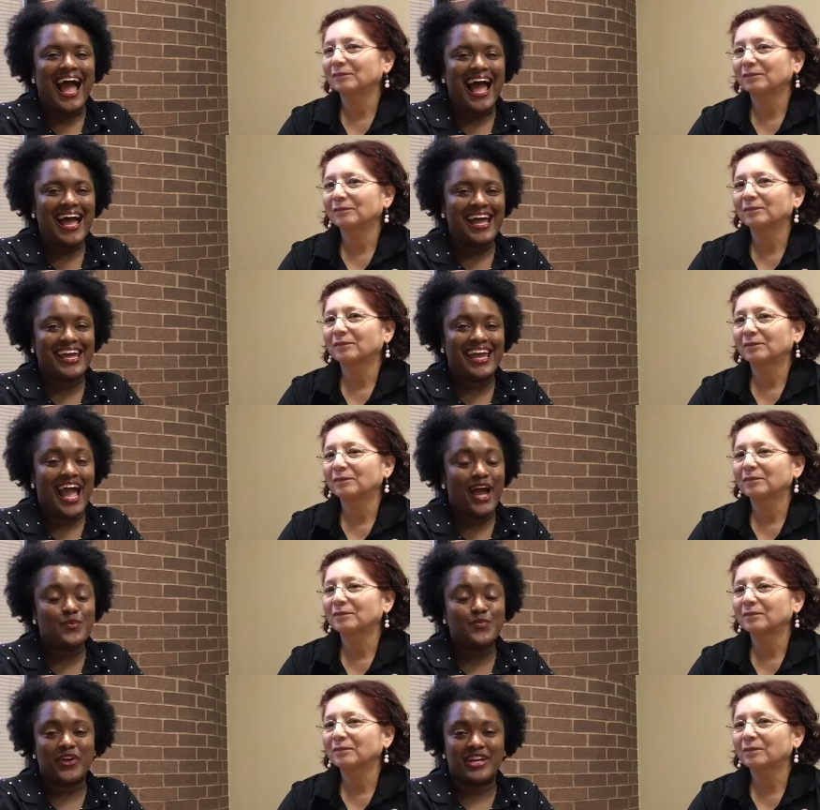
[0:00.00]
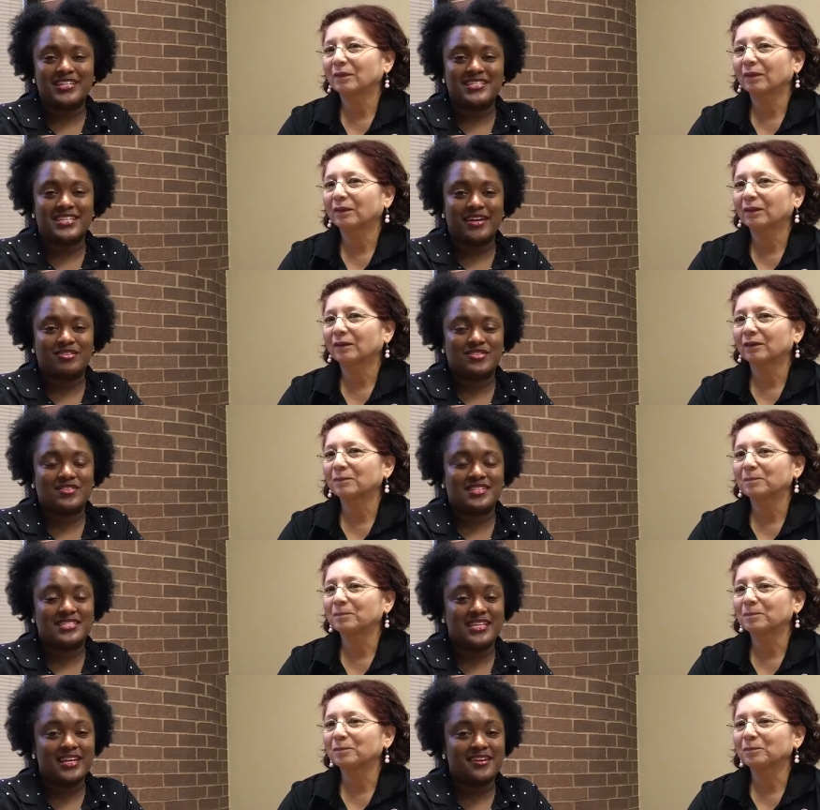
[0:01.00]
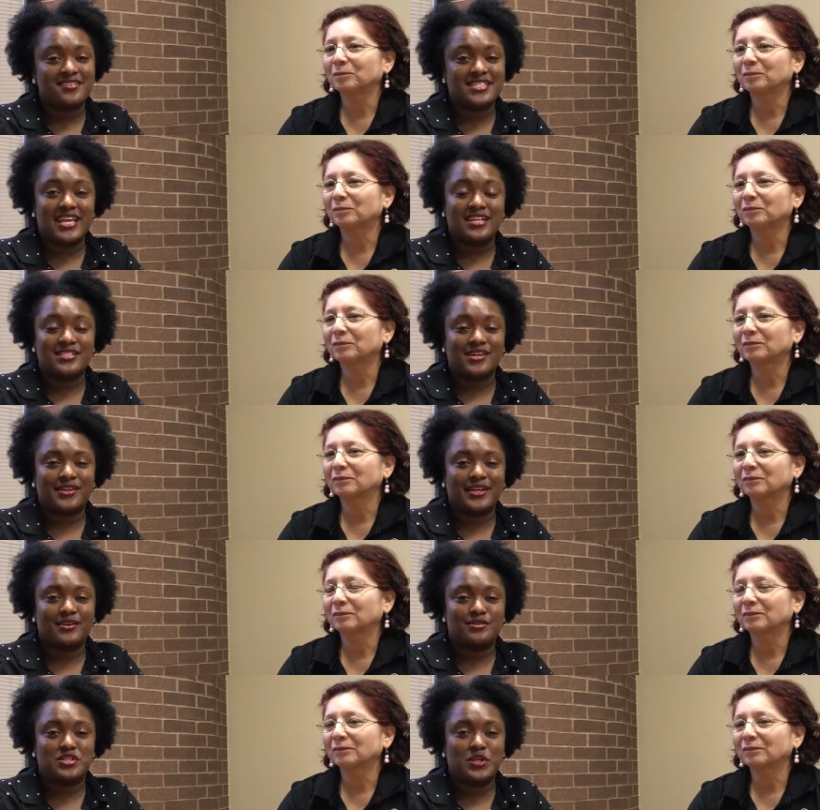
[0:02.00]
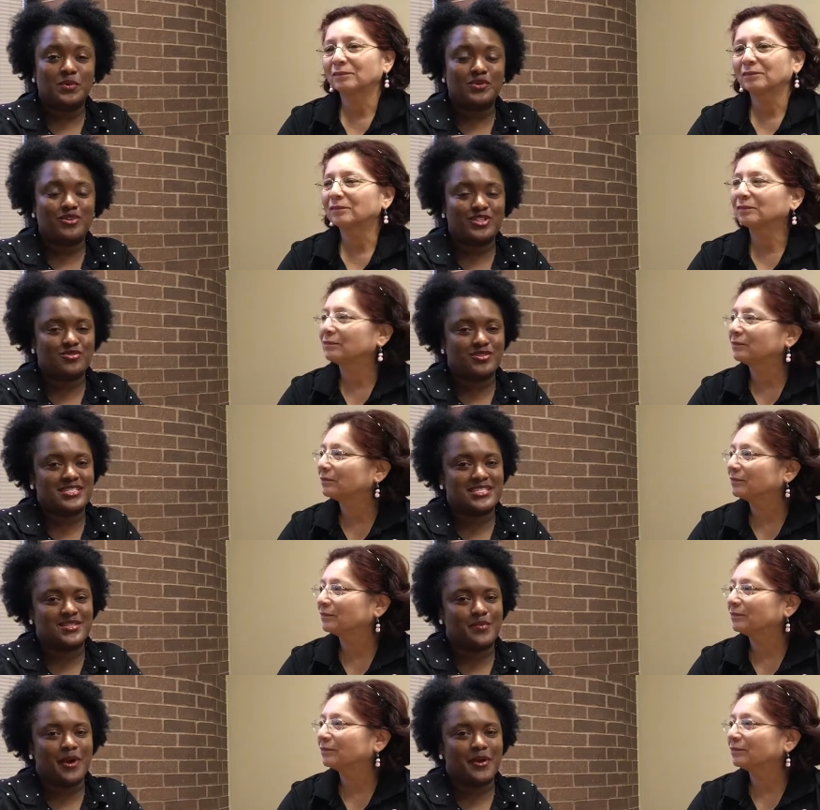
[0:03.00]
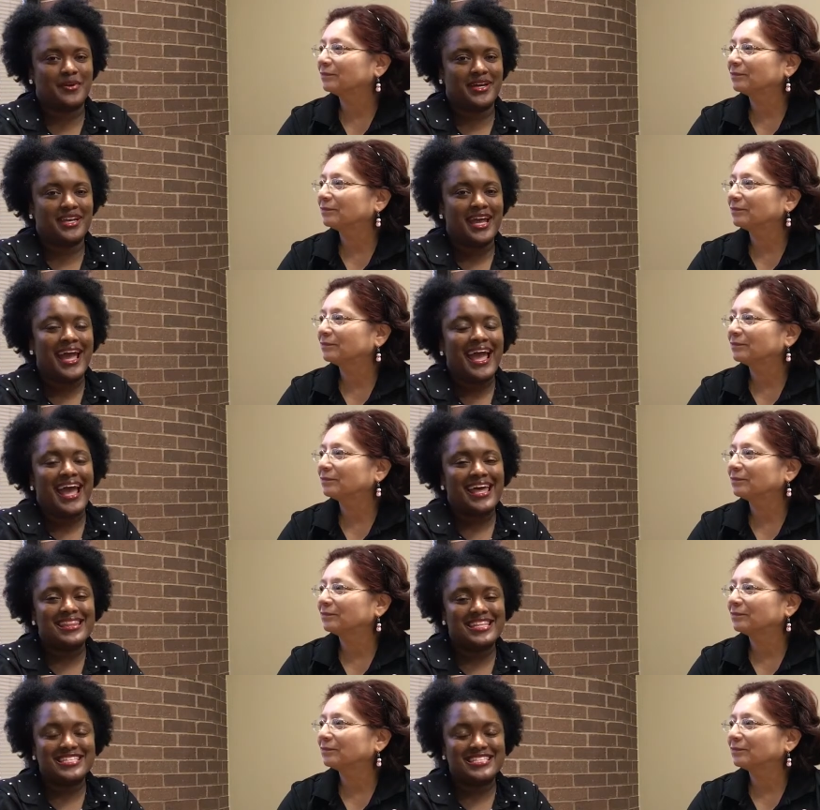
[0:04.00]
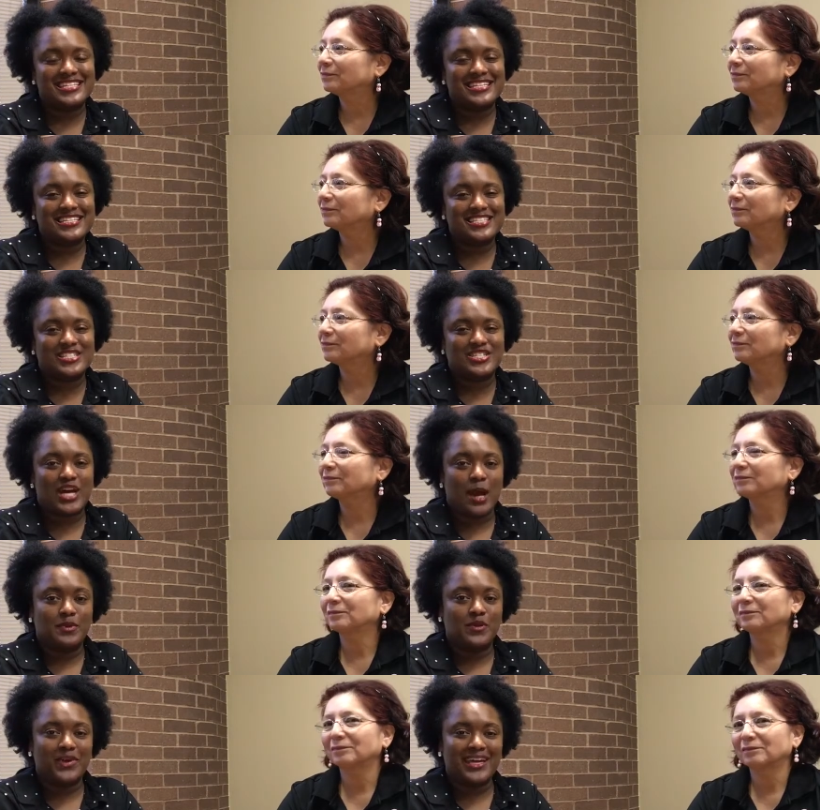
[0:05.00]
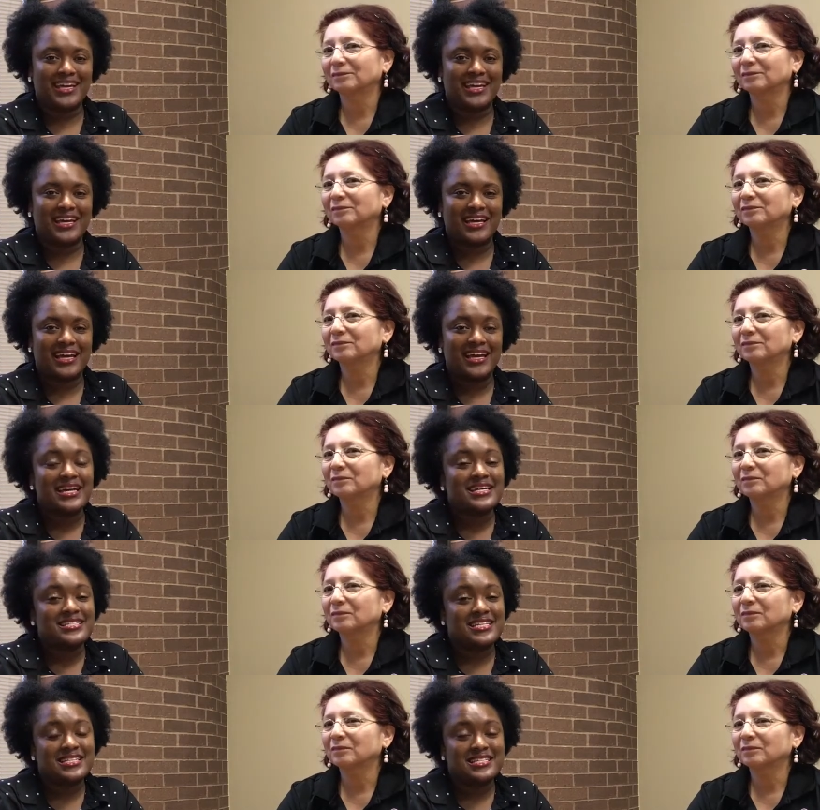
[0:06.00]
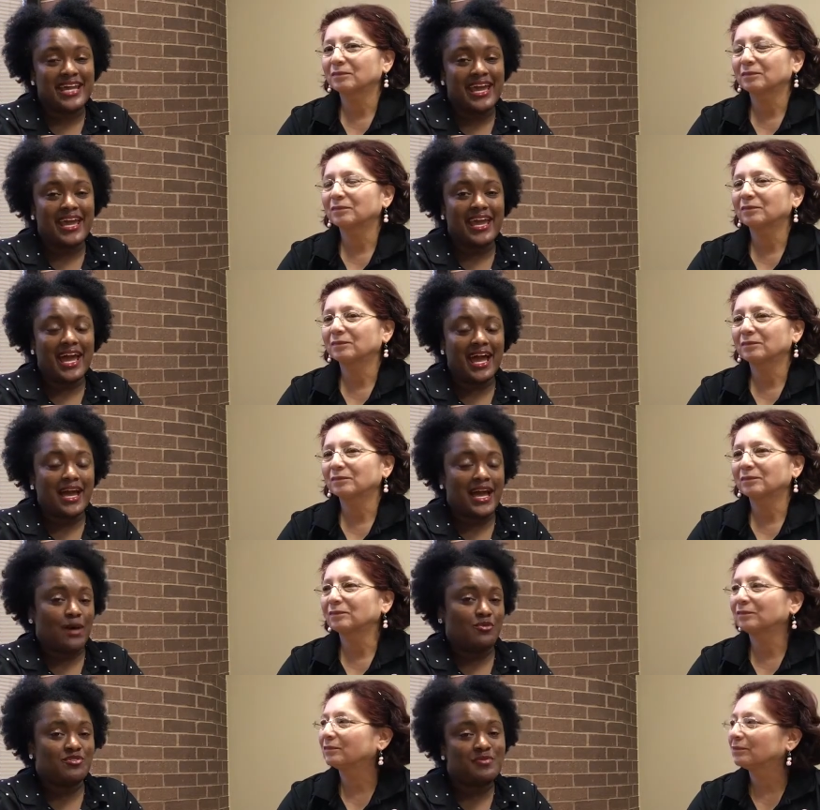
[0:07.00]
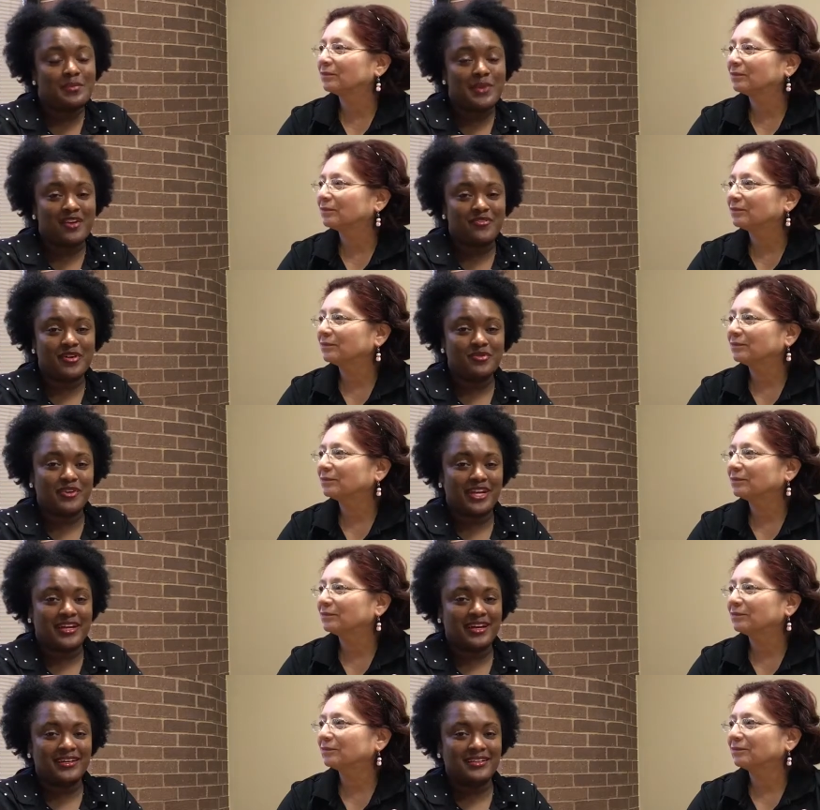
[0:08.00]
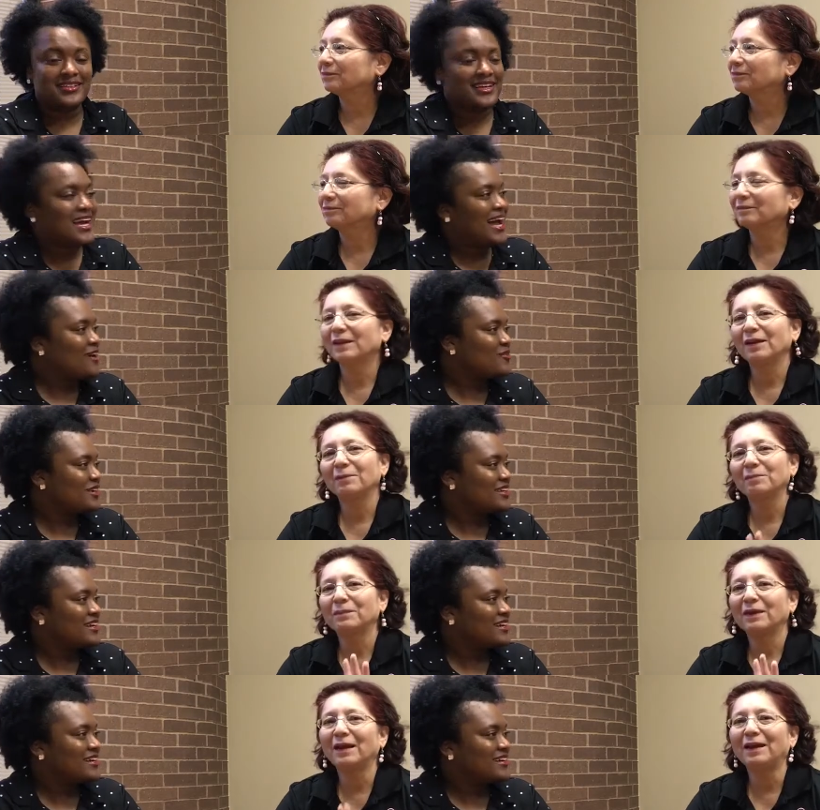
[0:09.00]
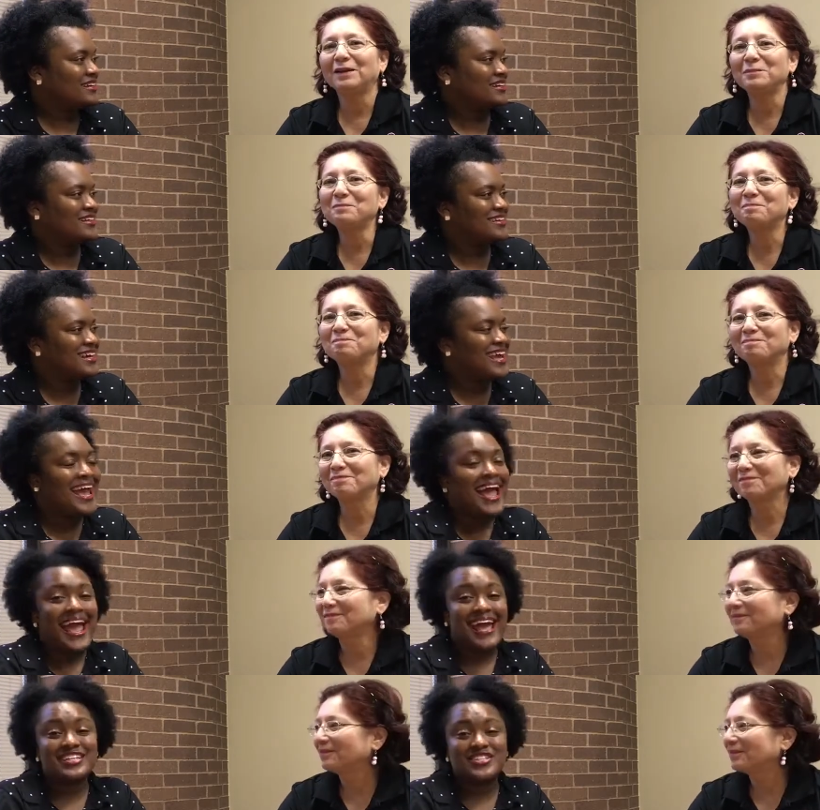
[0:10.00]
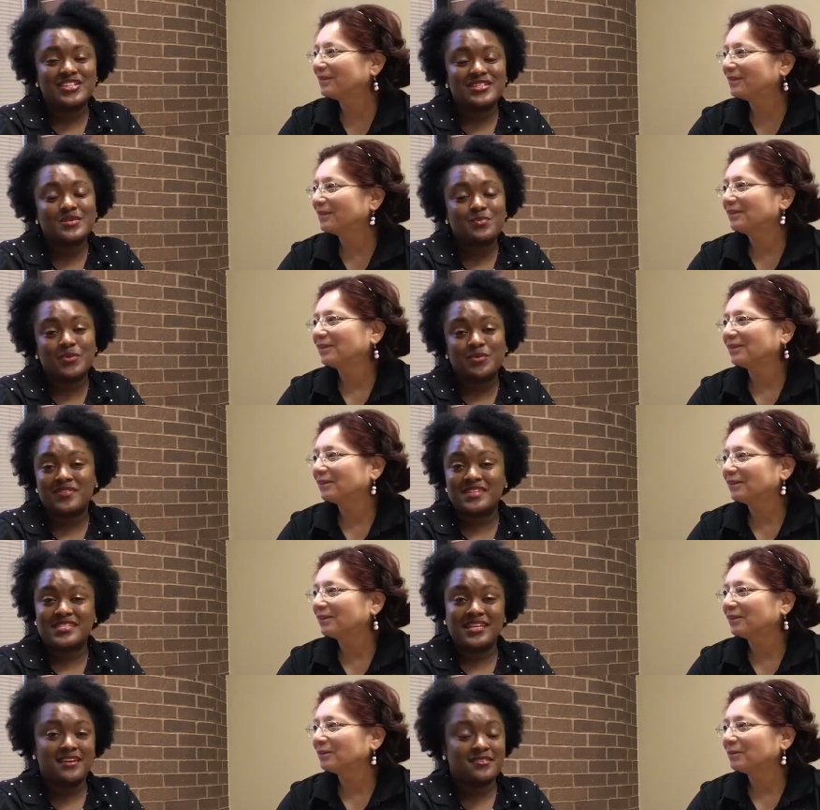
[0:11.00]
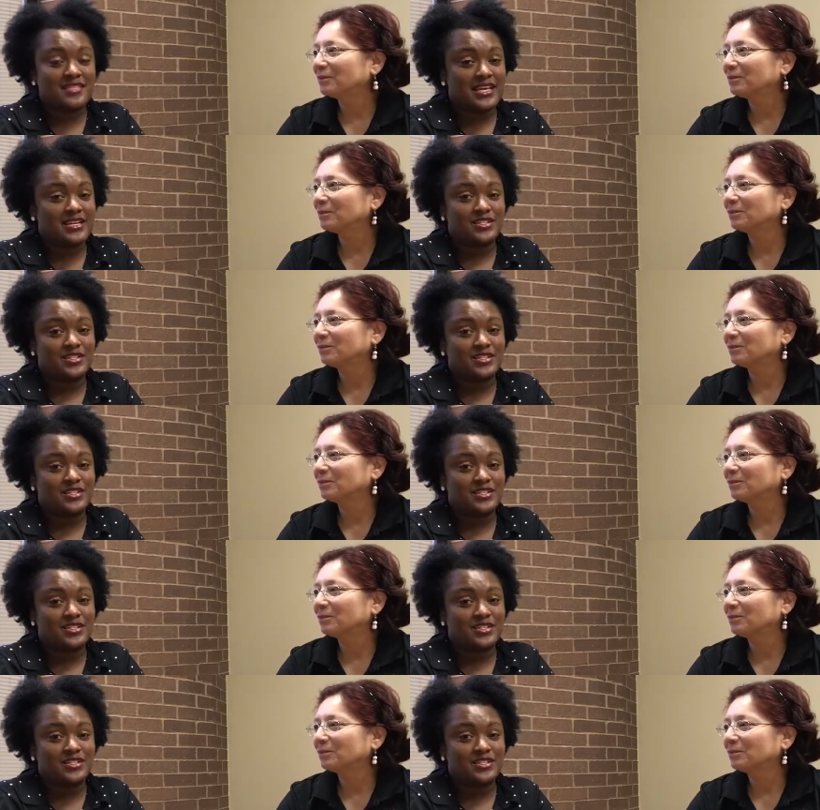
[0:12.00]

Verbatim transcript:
Speaker 1: Hi, I'm Brenda Davis with the City of San Antonio's Human Resources Department, and this is Job of the Week. Today, I have with me my friend Rita. Hi, Rita. Hi. And she's a member of the City of San